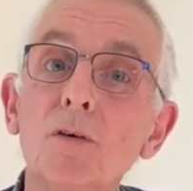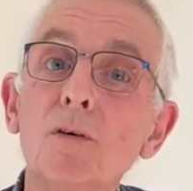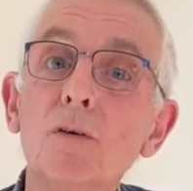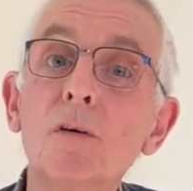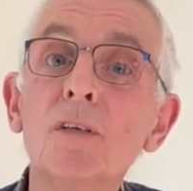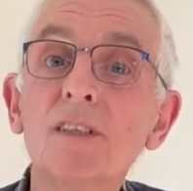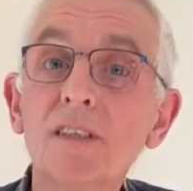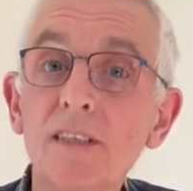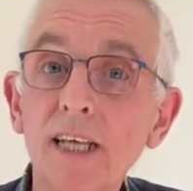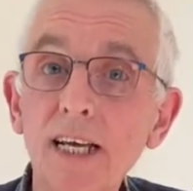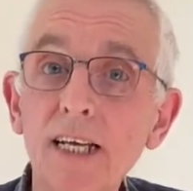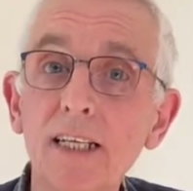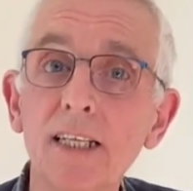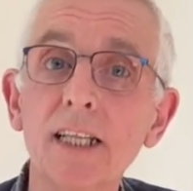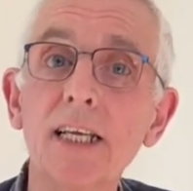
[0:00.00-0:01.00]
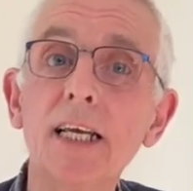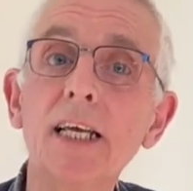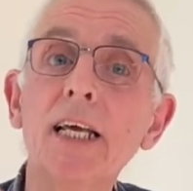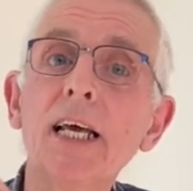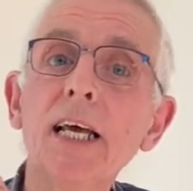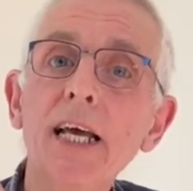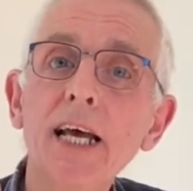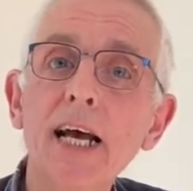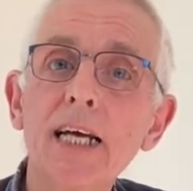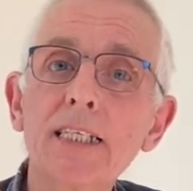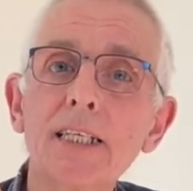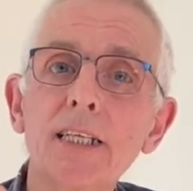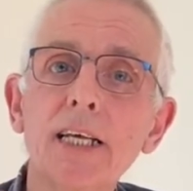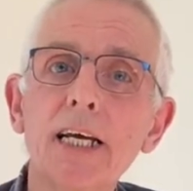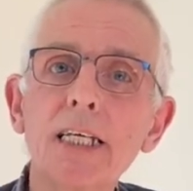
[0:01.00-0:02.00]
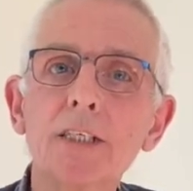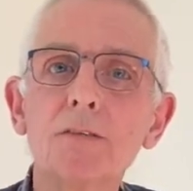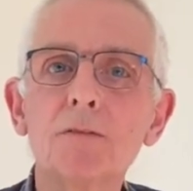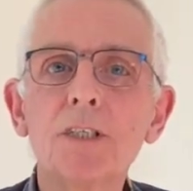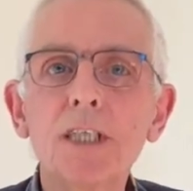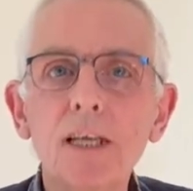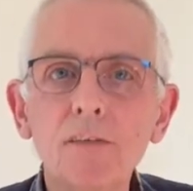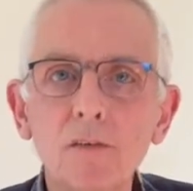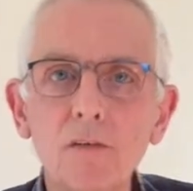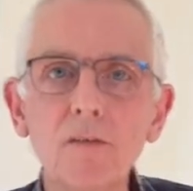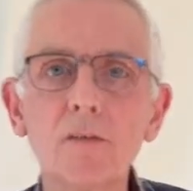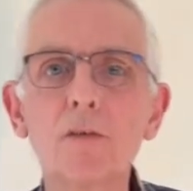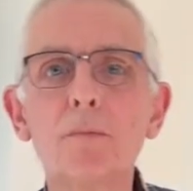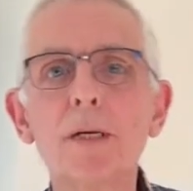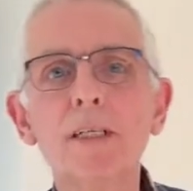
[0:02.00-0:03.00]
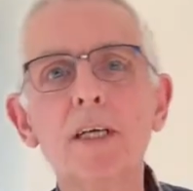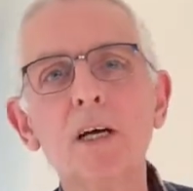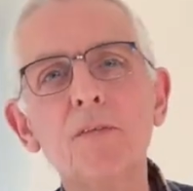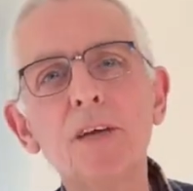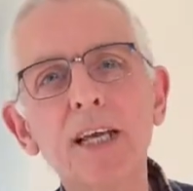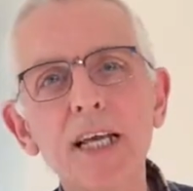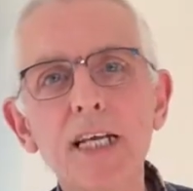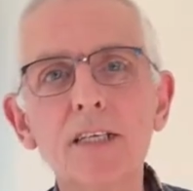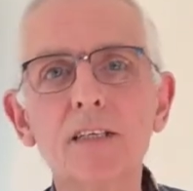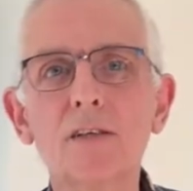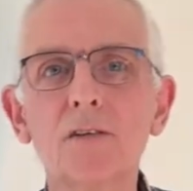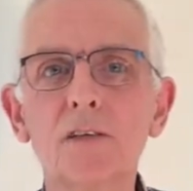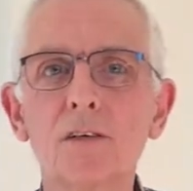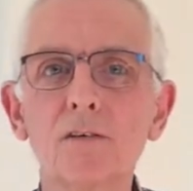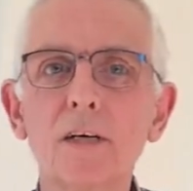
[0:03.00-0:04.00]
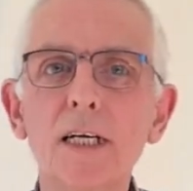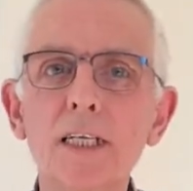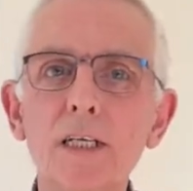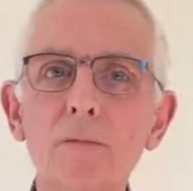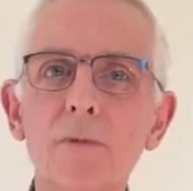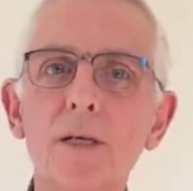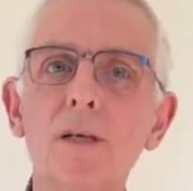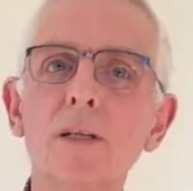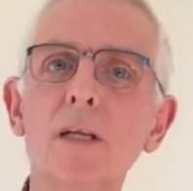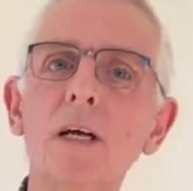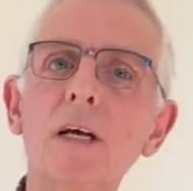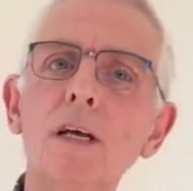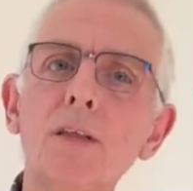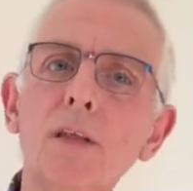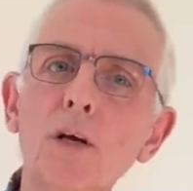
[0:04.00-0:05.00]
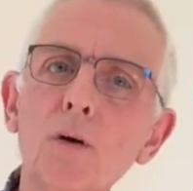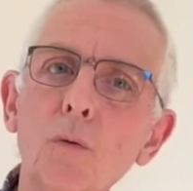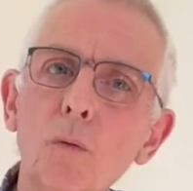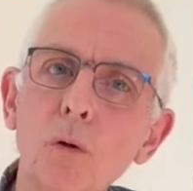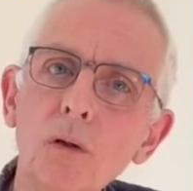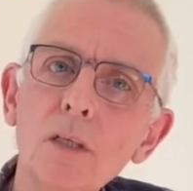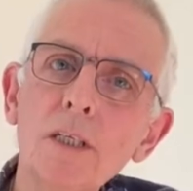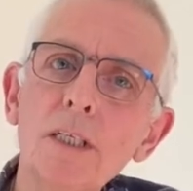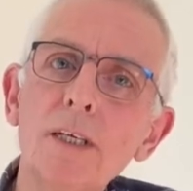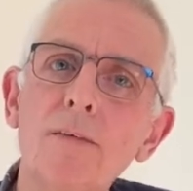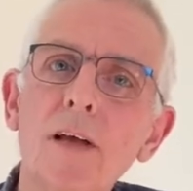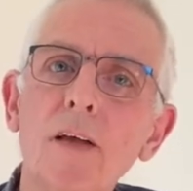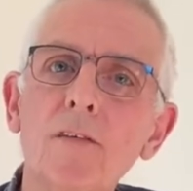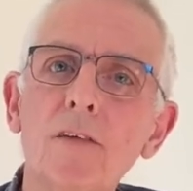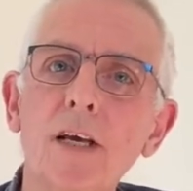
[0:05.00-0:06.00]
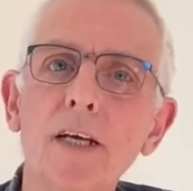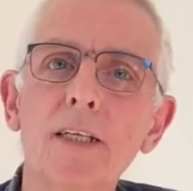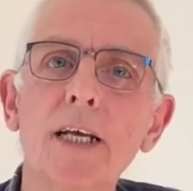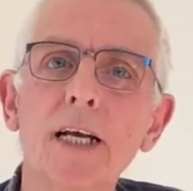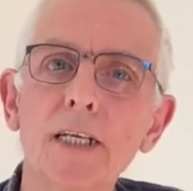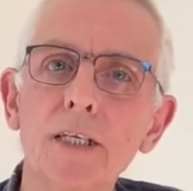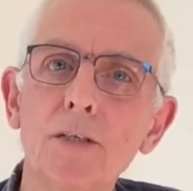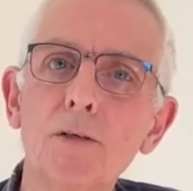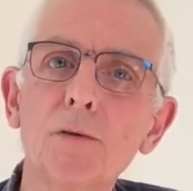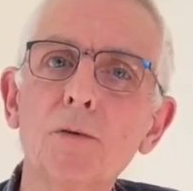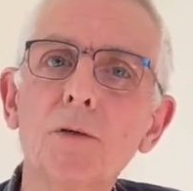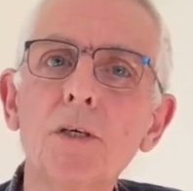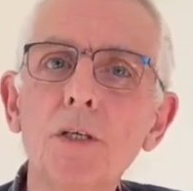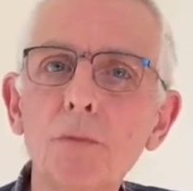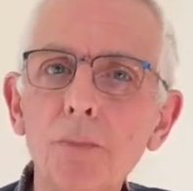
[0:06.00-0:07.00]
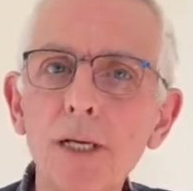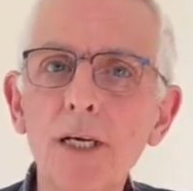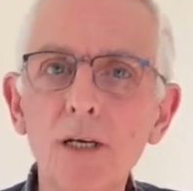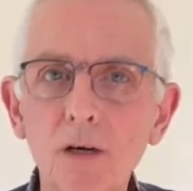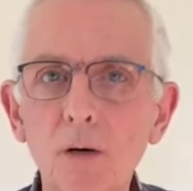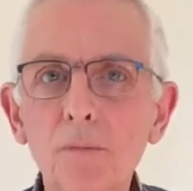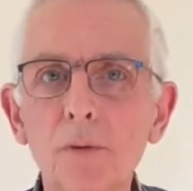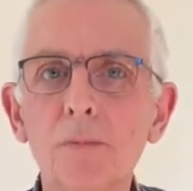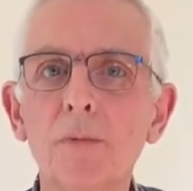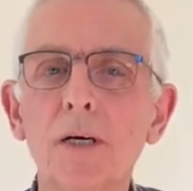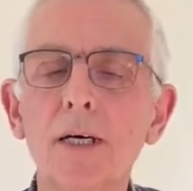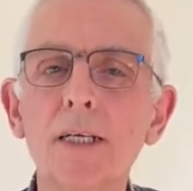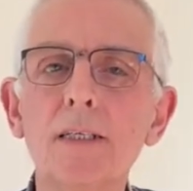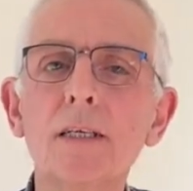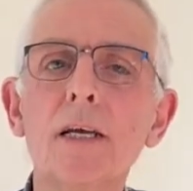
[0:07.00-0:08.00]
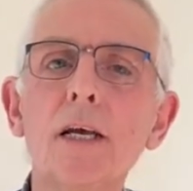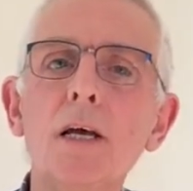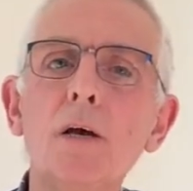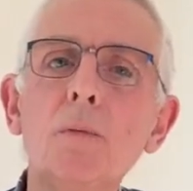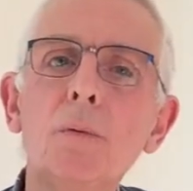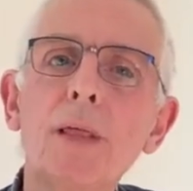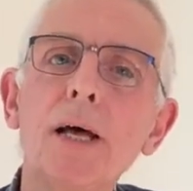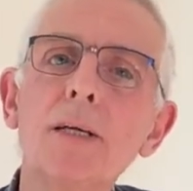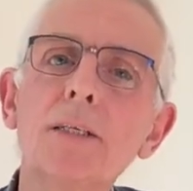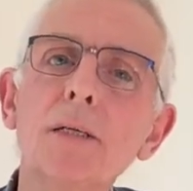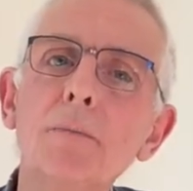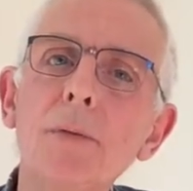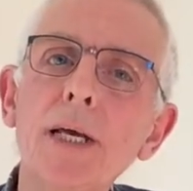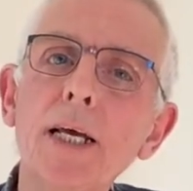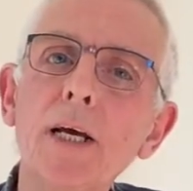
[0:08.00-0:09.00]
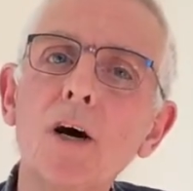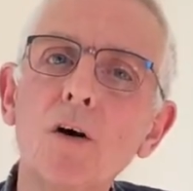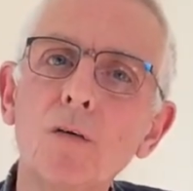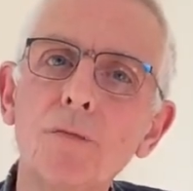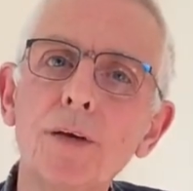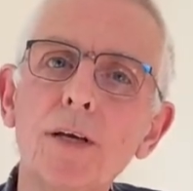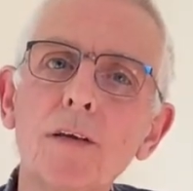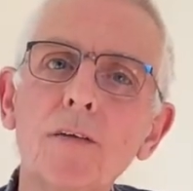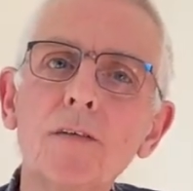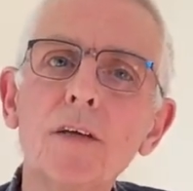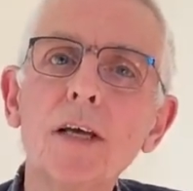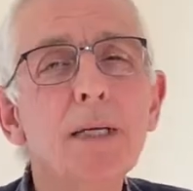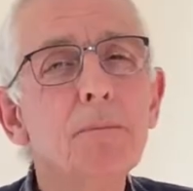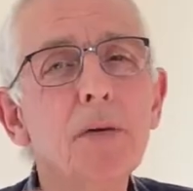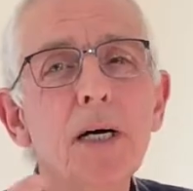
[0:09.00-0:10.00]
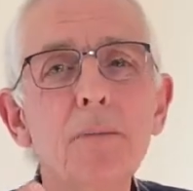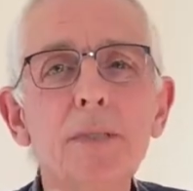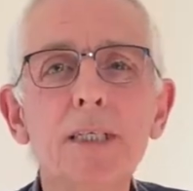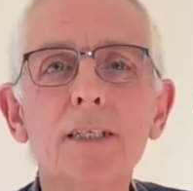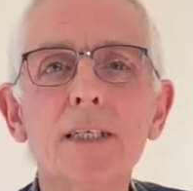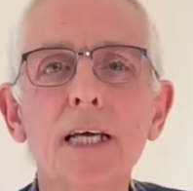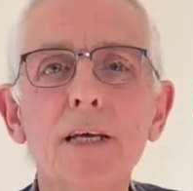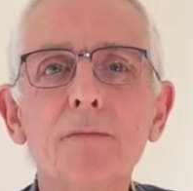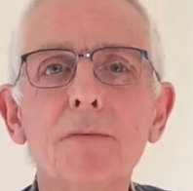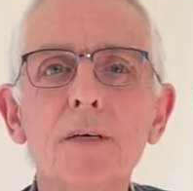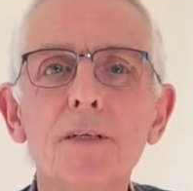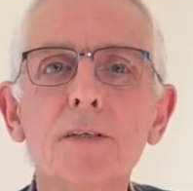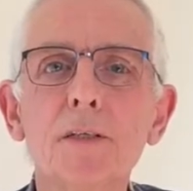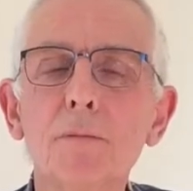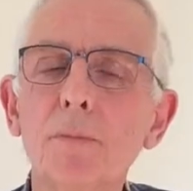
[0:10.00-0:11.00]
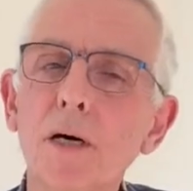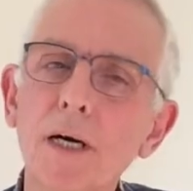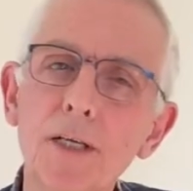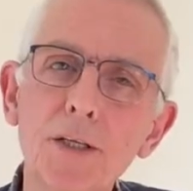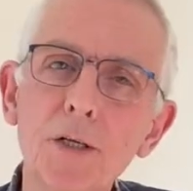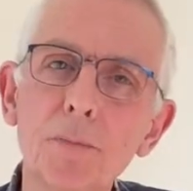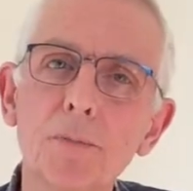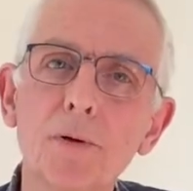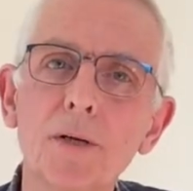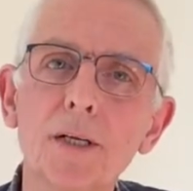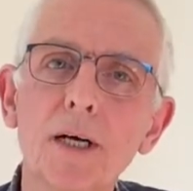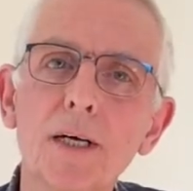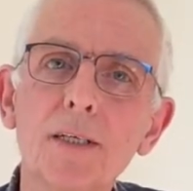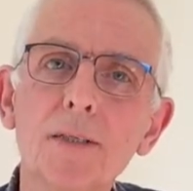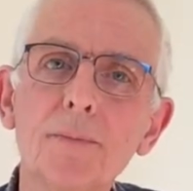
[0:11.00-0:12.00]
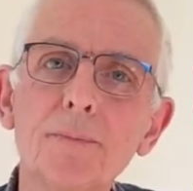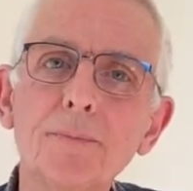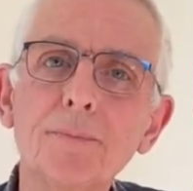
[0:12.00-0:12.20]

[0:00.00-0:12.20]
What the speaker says: or secondly, as in the case of chisels that have been overheated on a grinding wheel, the quality of that second-hand tool could have been compromised without it being obvious. It might be safer to buy a new product.